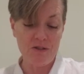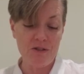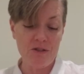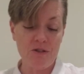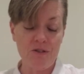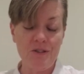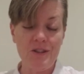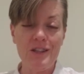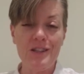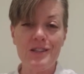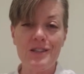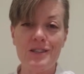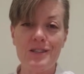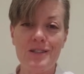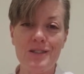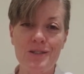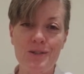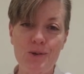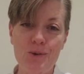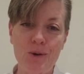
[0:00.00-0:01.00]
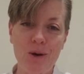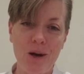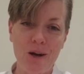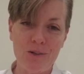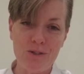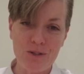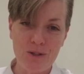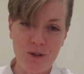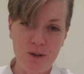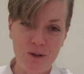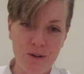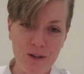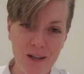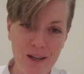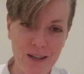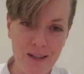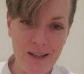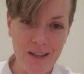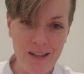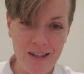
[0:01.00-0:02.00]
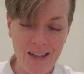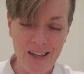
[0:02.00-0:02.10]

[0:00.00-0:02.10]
So these two cards go hand in